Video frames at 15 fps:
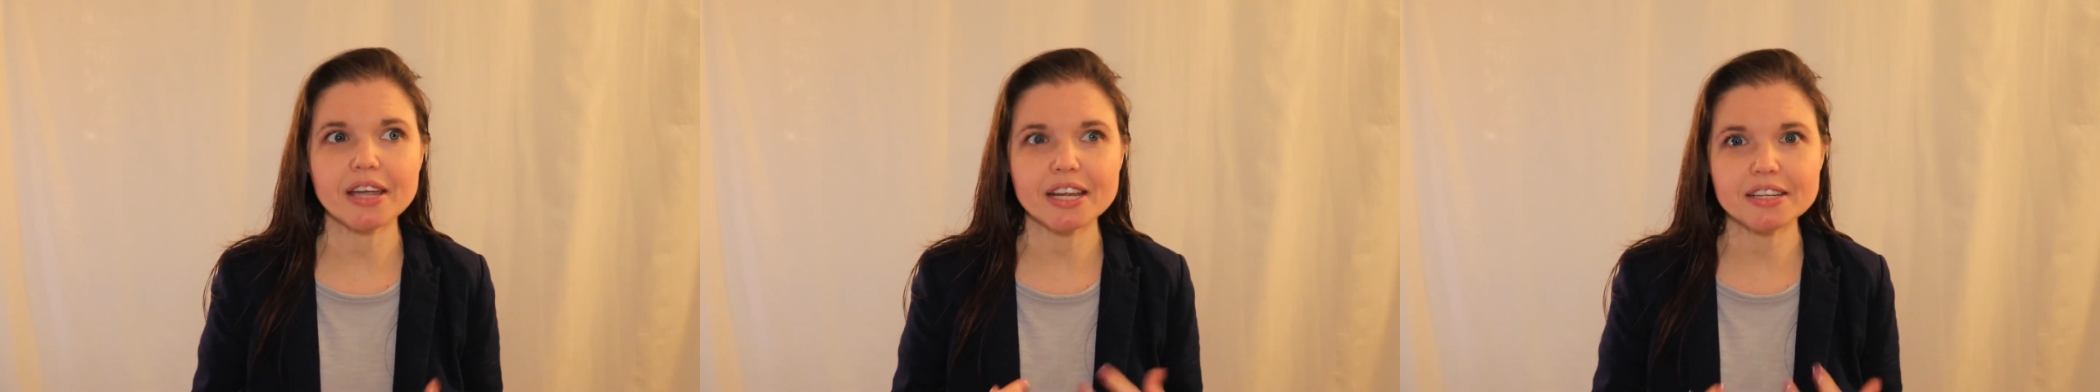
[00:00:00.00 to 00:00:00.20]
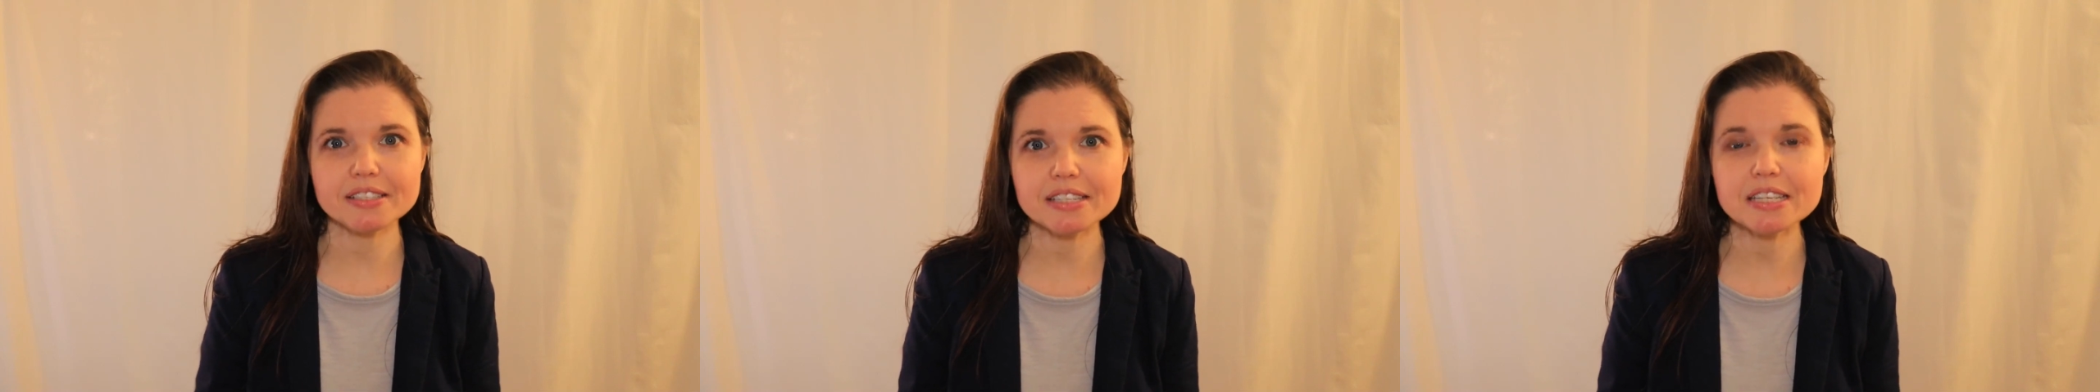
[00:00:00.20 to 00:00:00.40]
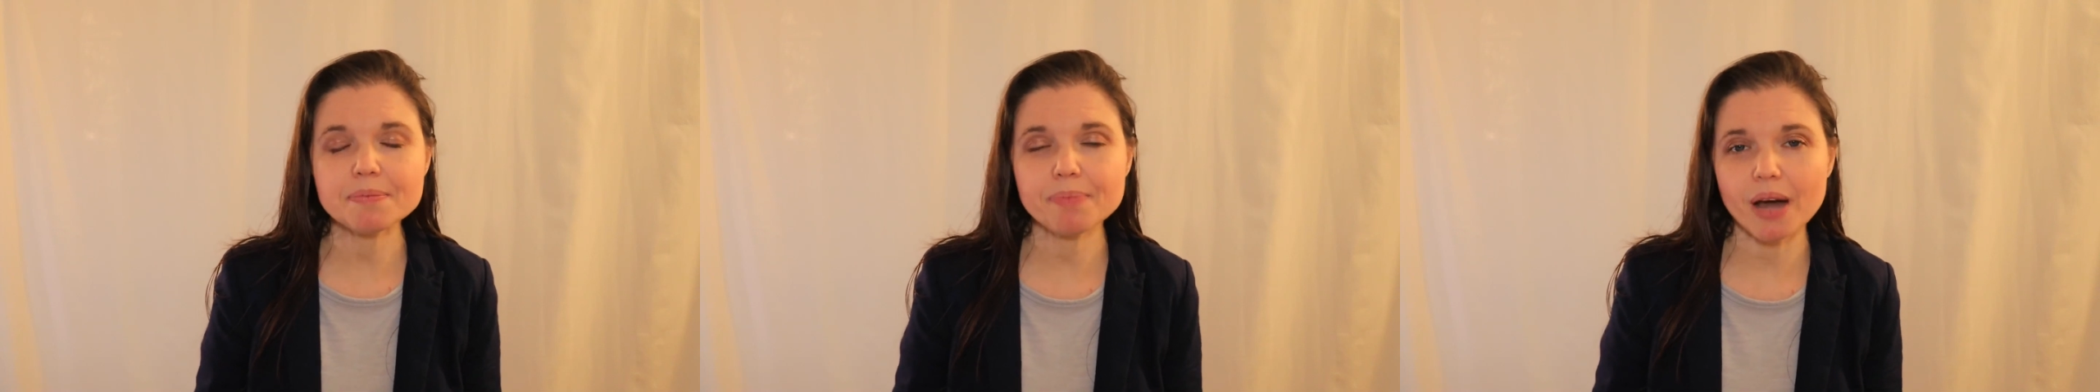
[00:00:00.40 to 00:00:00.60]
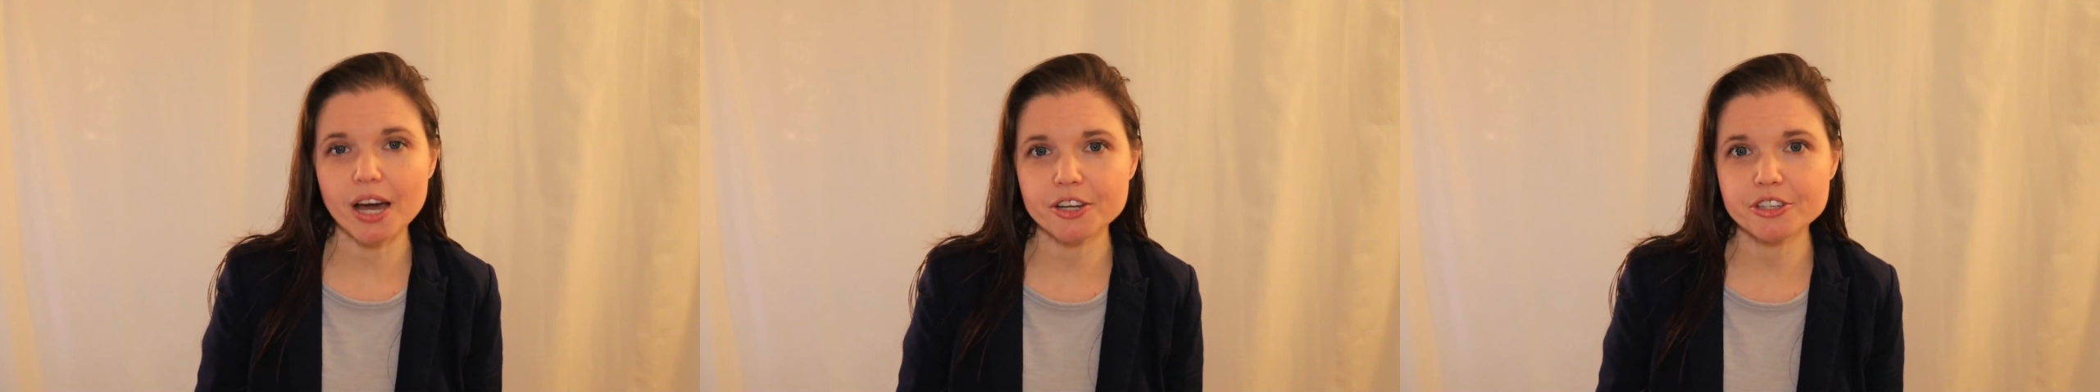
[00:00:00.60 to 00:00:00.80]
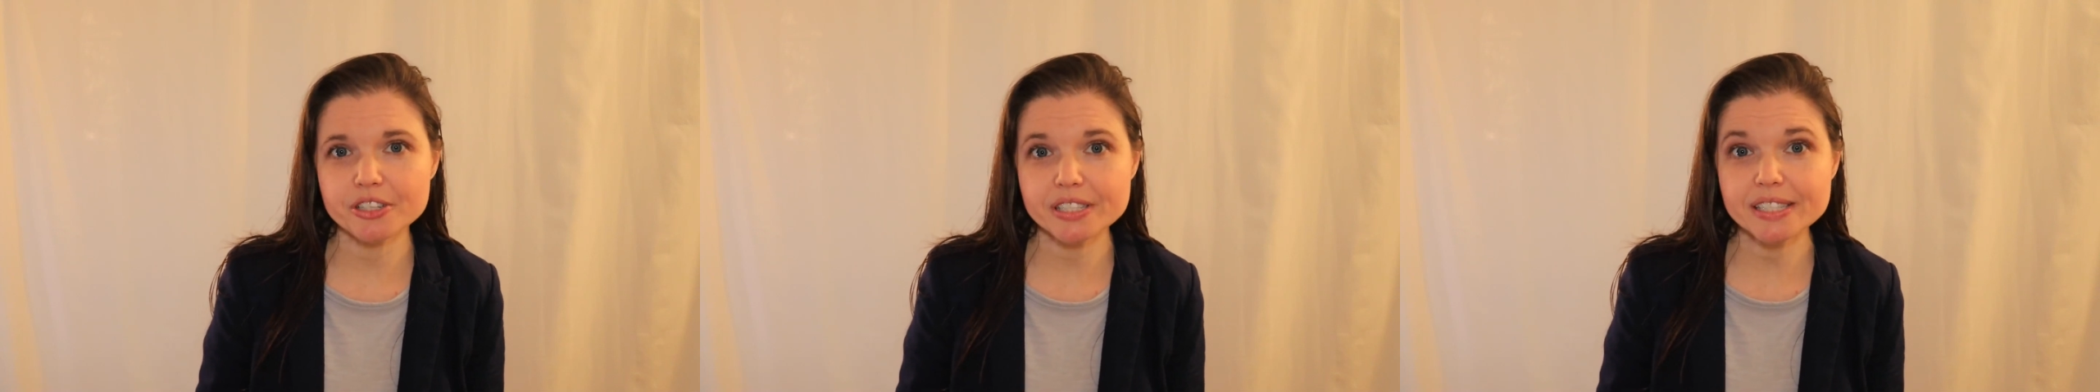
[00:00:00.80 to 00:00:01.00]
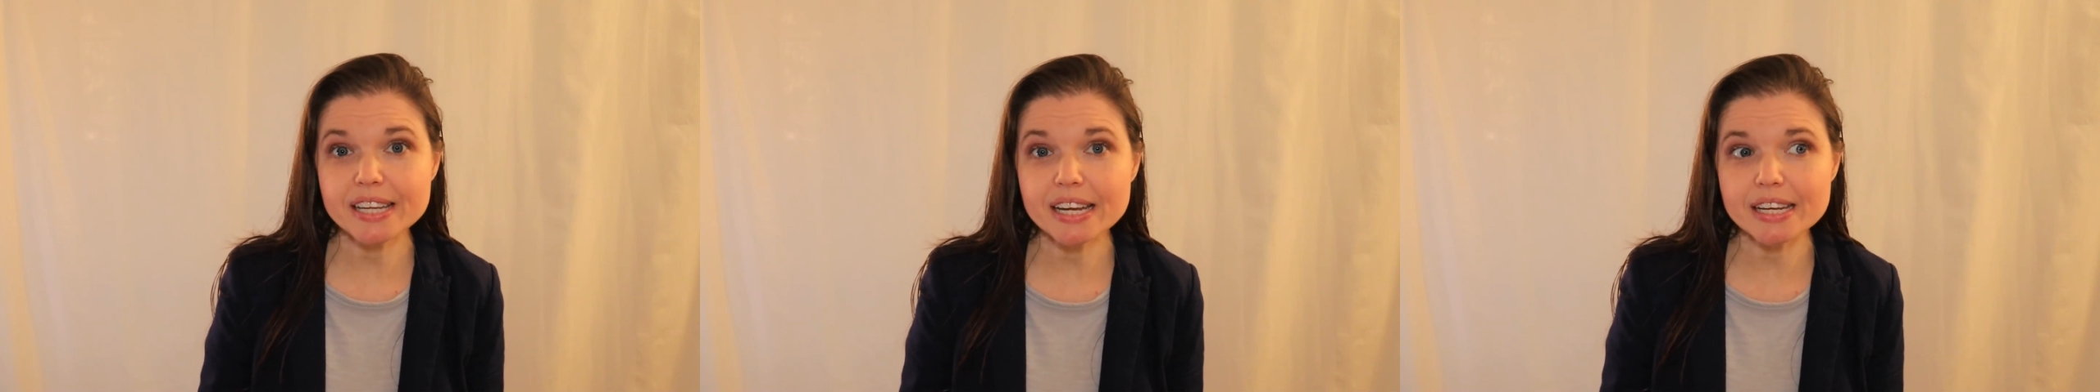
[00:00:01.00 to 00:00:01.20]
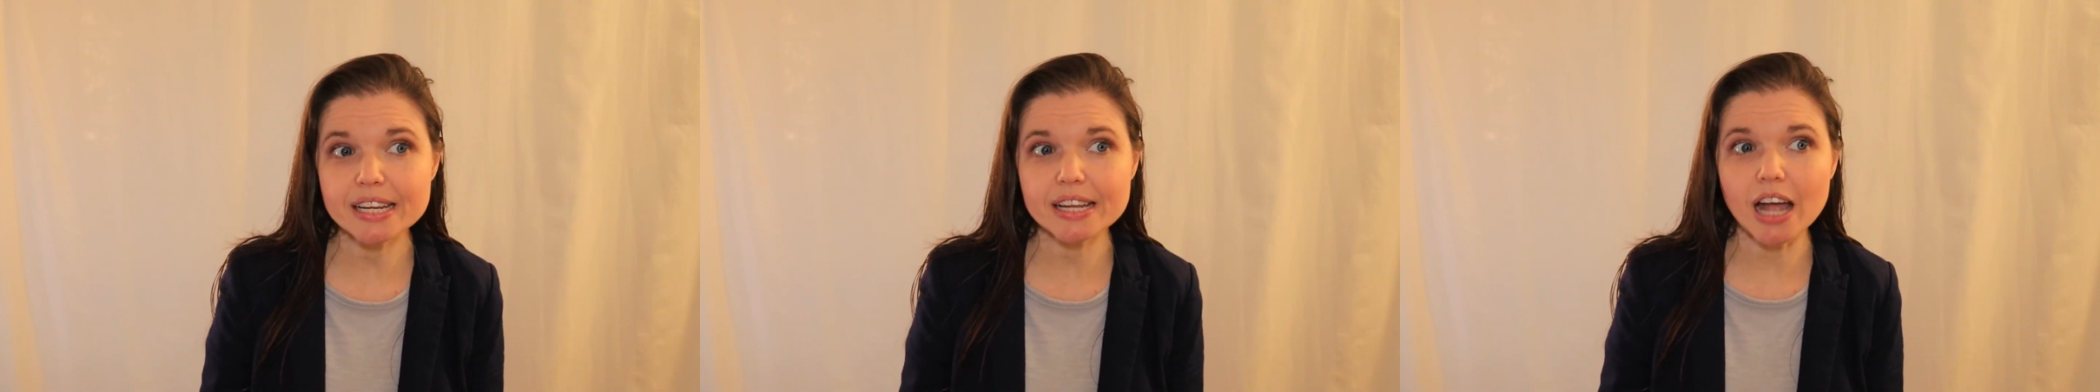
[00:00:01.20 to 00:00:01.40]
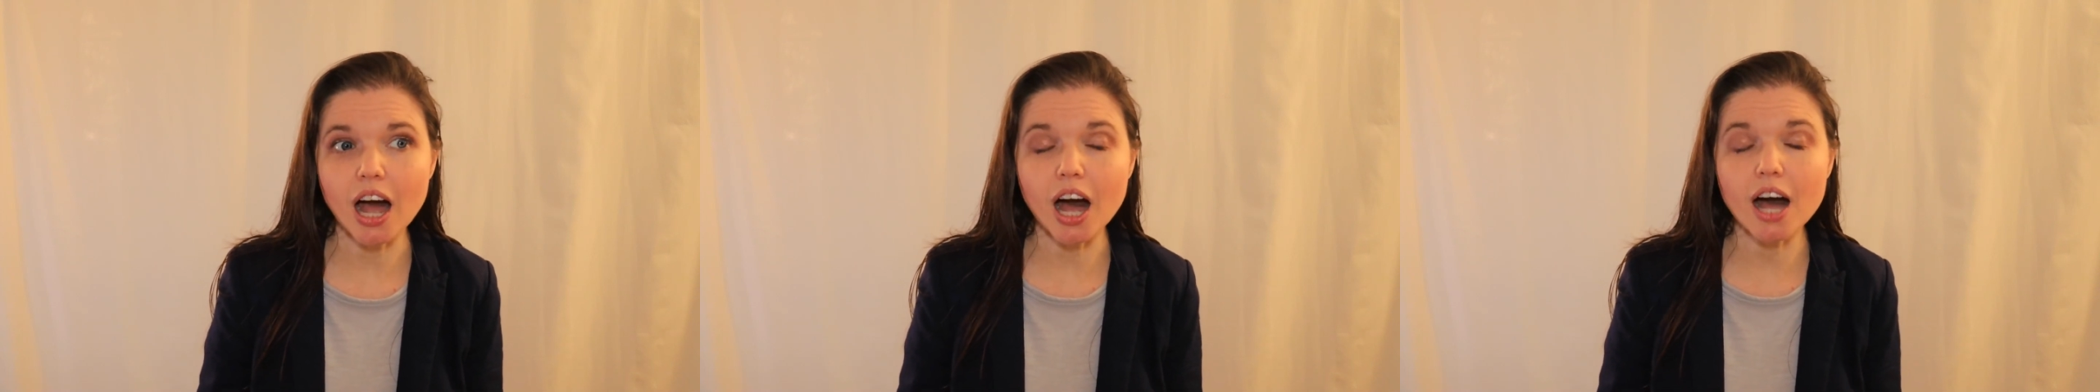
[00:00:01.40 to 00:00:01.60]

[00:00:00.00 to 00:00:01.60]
a deep understanding